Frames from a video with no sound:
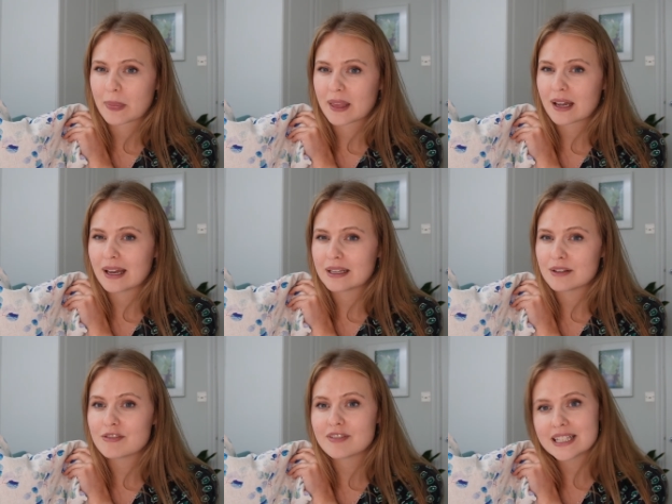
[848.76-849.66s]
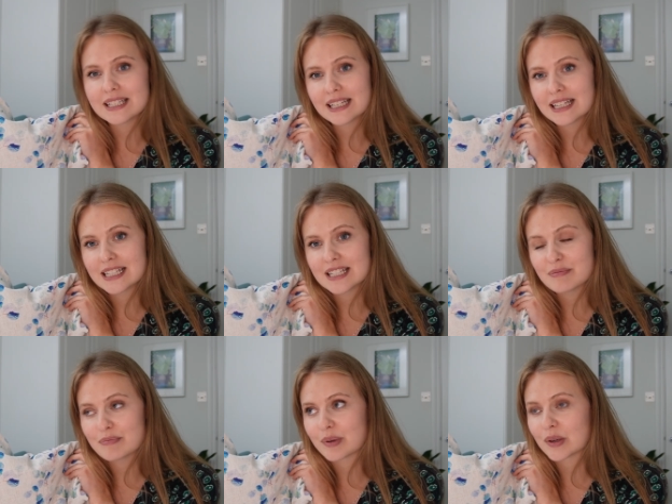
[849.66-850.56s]
kind of fitted,
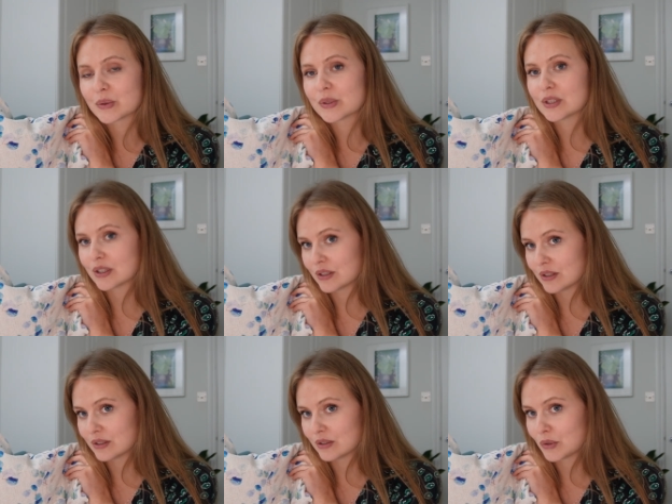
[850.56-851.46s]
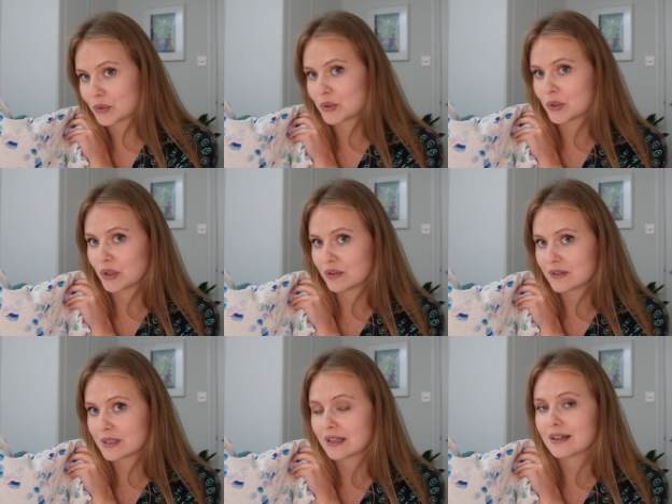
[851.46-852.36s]
but also not too
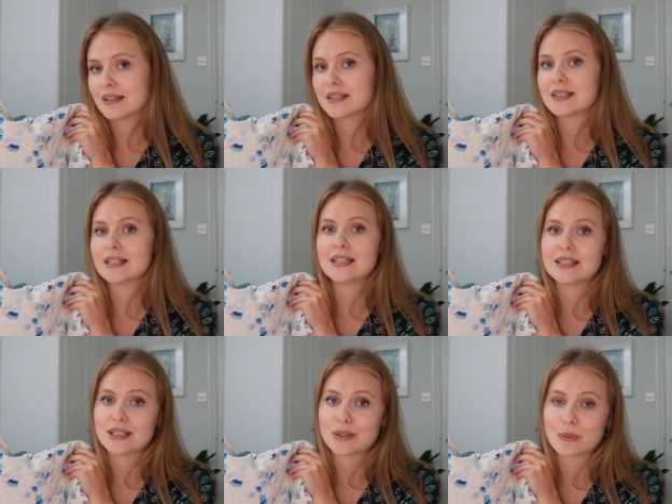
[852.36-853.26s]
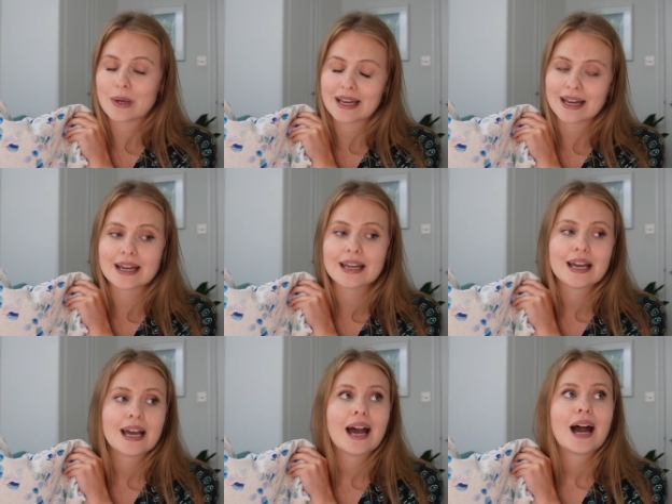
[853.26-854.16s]
oversized, easy to wear
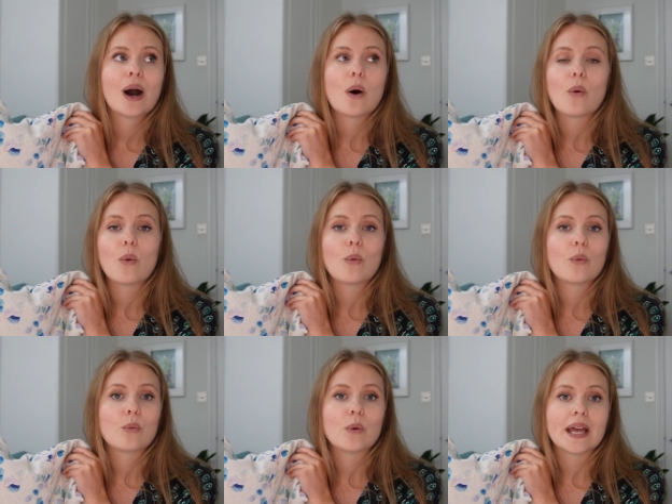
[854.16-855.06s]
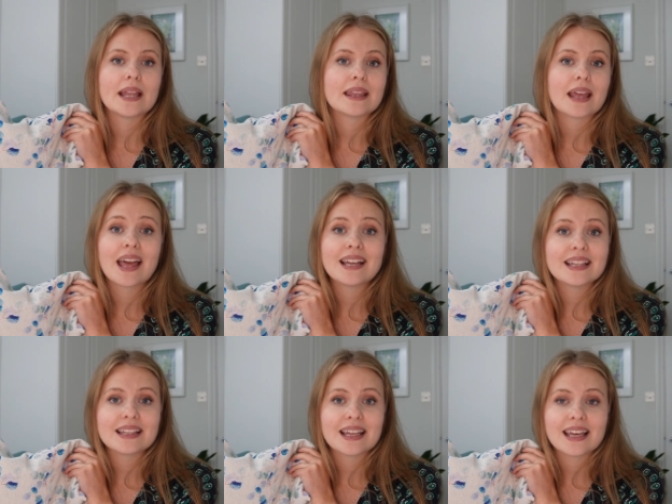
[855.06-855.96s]
with
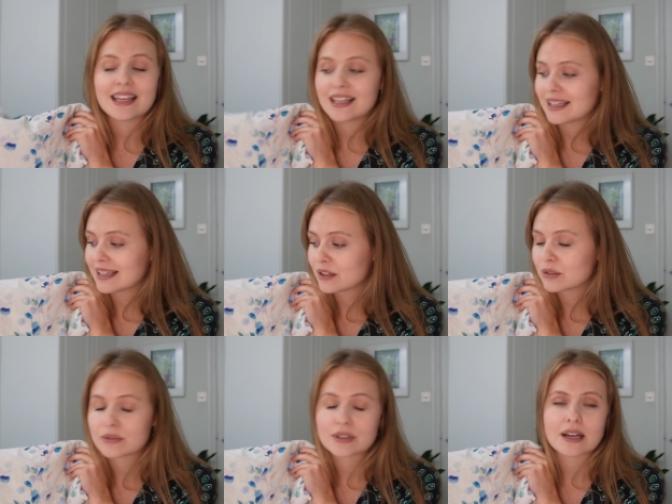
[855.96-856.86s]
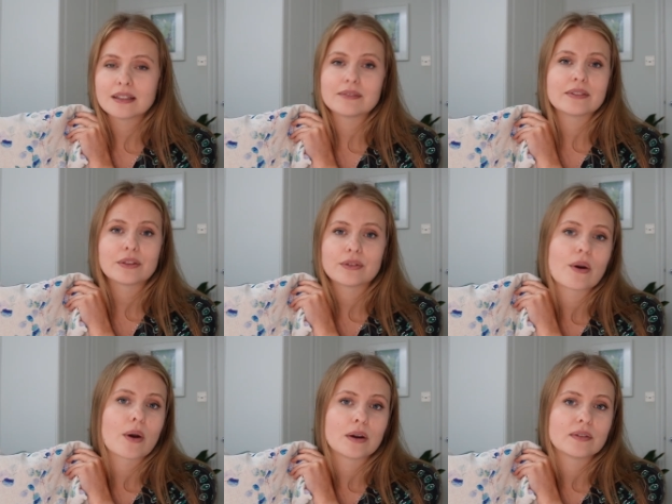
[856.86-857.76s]
anything, kind of a
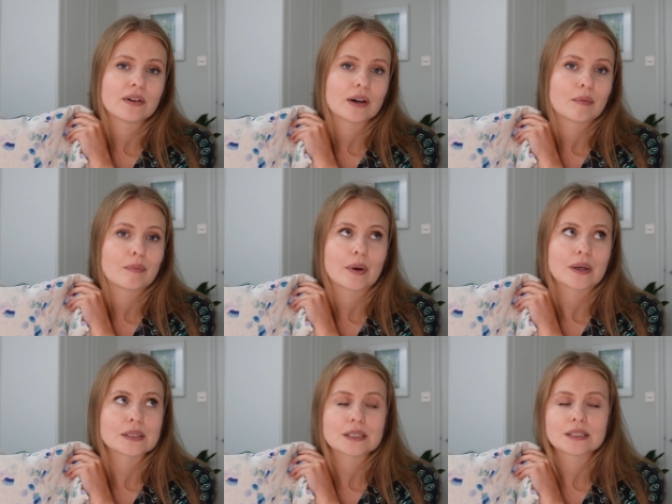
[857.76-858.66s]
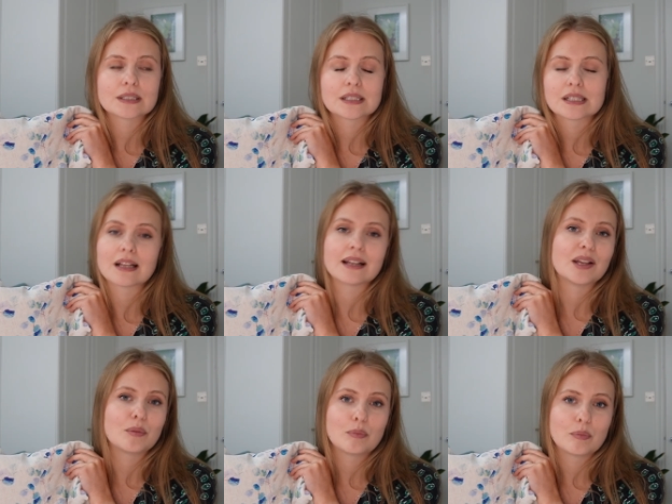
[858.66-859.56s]
throw over, but
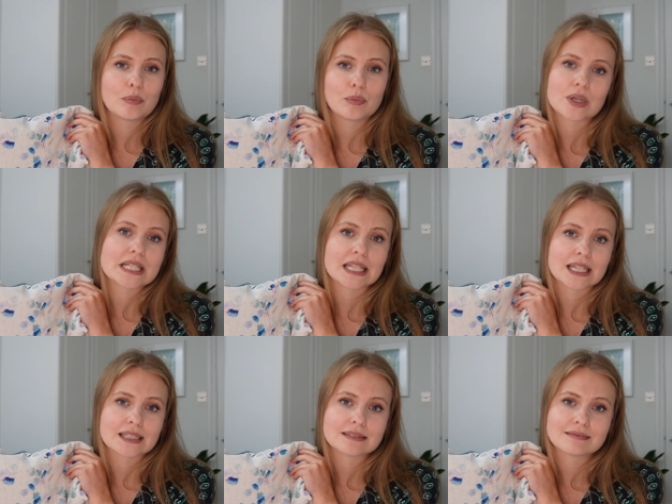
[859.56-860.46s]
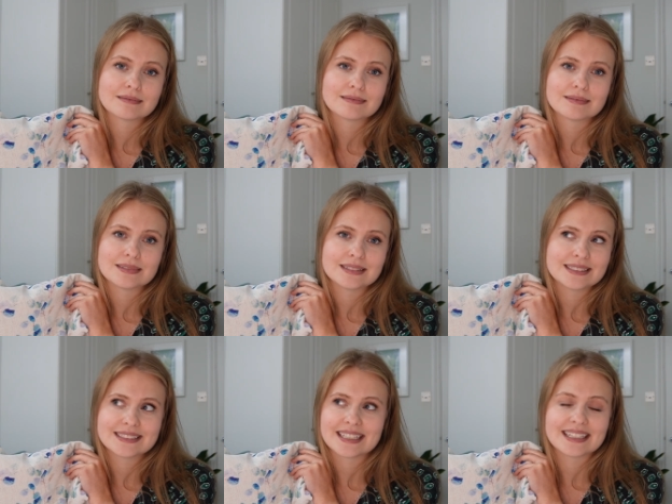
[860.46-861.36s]
slightly prettier
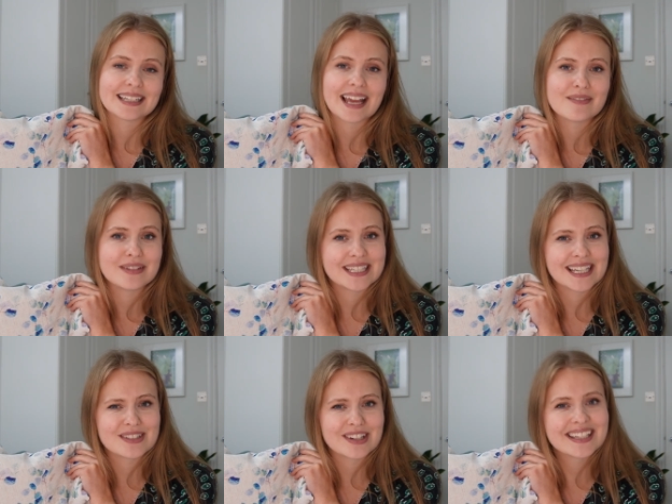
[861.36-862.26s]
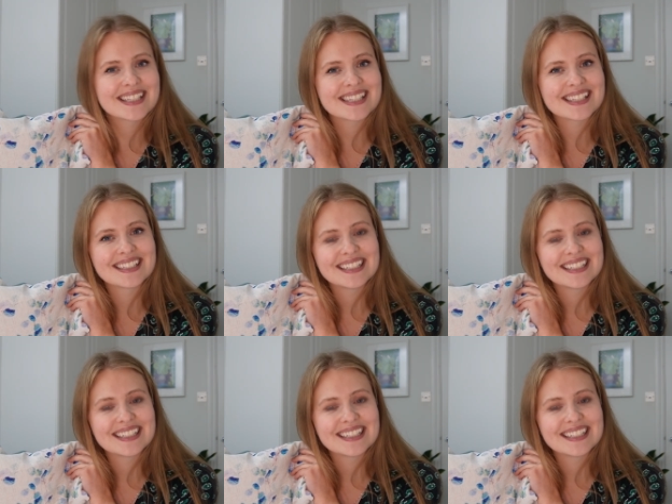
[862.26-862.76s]
than an everyday dress.